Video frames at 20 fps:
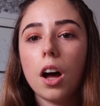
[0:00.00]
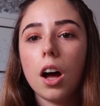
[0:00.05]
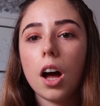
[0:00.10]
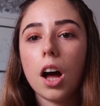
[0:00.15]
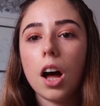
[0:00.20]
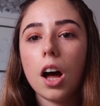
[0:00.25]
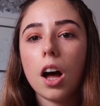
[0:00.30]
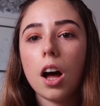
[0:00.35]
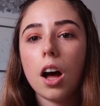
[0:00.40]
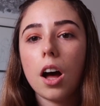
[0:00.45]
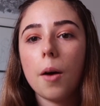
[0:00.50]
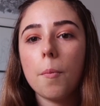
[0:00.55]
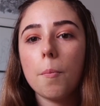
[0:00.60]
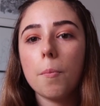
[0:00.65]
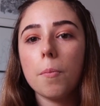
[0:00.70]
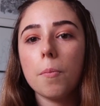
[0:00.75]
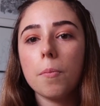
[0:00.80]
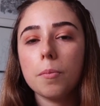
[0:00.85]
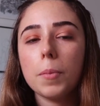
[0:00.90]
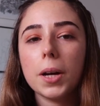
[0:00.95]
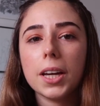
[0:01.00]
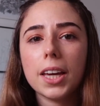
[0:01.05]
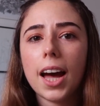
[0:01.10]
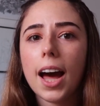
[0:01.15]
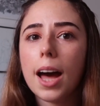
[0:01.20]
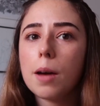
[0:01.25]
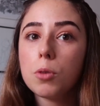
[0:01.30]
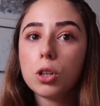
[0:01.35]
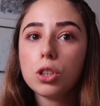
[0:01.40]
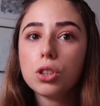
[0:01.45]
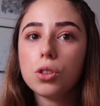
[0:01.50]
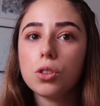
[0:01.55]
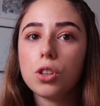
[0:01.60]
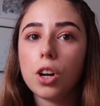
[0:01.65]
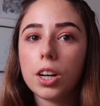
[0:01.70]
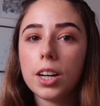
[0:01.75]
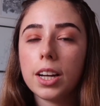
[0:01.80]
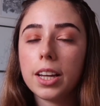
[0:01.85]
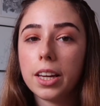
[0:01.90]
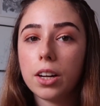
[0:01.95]
But yeah, I'm also
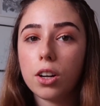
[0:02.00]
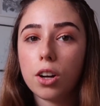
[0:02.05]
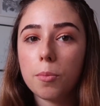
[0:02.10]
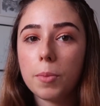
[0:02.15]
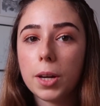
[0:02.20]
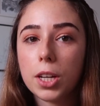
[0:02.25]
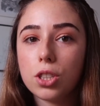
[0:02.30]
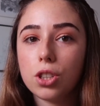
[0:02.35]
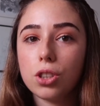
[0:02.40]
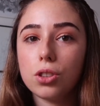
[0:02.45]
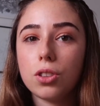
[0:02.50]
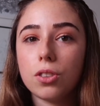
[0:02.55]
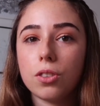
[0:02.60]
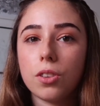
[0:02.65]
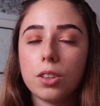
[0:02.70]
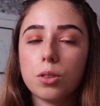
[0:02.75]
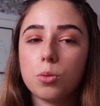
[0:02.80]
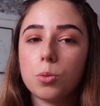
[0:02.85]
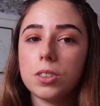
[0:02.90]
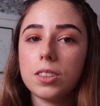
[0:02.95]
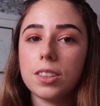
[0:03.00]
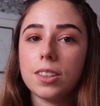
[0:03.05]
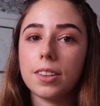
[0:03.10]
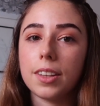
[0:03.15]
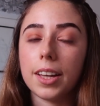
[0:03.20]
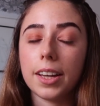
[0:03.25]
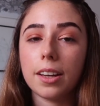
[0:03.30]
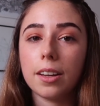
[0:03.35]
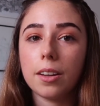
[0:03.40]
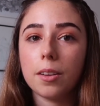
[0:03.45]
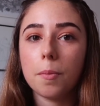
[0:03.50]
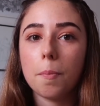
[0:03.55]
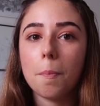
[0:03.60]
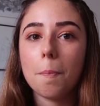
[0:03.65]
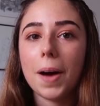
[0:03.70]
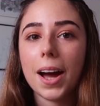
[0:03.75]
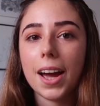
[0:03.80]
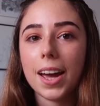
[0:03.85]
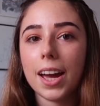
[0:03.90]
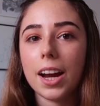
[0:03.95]
not an econ major, so this wasn't like
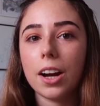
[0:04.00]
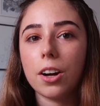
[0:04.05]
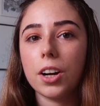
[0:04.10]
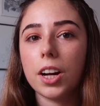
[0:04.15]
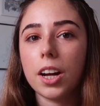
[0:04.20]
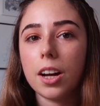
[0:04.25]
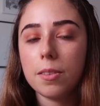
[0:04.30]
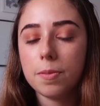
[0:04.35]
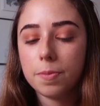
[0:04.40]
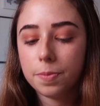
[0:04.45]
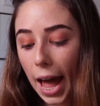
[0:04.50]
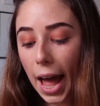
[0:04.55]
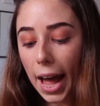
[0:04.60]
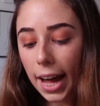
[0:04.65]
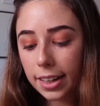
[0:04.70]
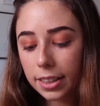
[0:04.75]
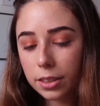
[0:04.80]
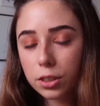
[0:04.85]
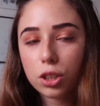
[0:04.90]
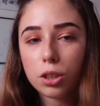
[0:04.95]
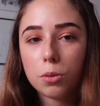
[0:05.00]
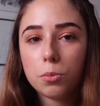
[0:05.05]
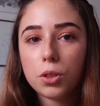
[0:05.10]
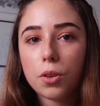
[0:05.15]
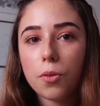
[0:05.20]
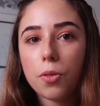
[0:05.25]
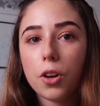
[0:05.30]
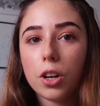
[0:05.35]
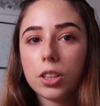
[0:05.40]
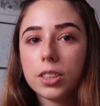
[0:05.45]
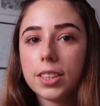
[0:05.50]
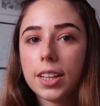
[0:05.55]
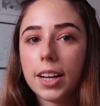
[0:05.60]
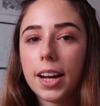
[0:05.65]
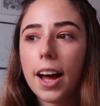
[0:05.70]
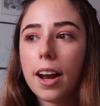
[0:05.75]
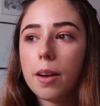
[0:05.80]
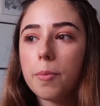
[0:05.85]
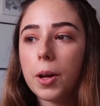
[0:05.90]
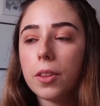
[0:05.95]
my area. And in terms of thoughts that I
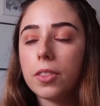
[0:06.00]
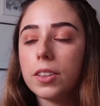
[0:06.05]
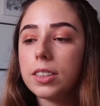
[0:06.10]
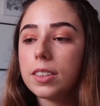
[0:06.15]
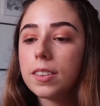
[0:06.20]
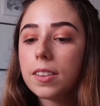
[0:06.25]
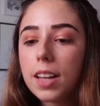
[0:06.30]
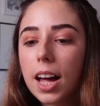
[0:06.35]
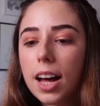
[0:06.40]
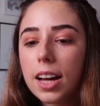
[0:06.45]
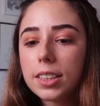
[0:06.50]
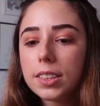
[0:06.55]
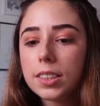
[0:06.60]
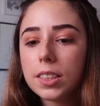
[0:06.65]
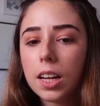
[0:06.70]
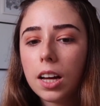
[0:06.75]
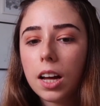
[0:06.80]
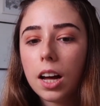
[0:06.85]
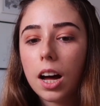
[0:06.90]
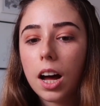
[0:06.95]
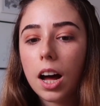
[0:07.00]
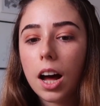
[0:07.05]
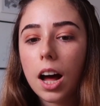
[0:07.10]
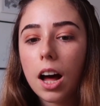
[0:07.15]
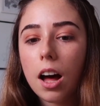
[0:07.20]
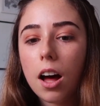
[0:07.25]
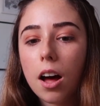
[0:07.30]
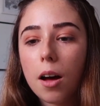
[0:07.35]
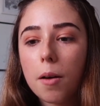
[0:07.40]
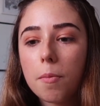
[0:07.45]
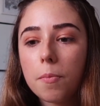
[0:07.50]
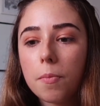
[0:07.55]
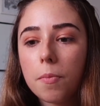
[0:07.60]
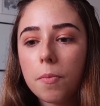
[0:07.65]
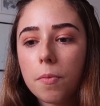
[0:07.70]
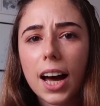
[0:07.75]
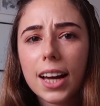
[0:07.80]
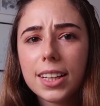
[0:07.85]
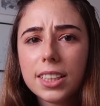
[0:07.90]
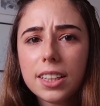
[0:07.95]
had about this class,
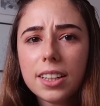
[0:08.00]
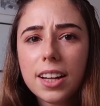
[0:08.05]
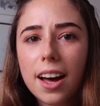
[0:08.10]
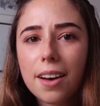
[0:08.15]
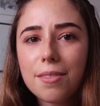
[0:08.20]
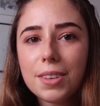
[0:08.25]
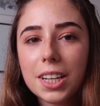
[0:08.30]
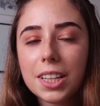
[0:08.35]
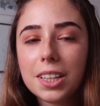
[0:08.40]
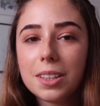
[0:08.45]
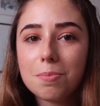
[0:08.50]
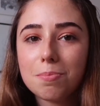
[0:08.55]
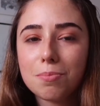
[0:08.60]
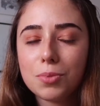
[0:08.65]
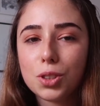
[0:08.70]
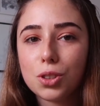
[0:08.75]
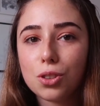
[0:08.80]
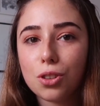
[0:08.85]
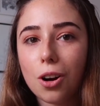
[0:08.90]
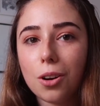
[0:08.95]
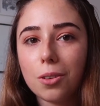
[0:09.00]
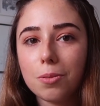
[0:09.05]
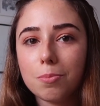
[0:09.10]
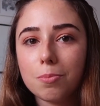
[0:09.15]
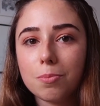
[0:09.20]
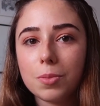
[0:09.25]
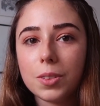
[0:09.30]
I didn't have any strong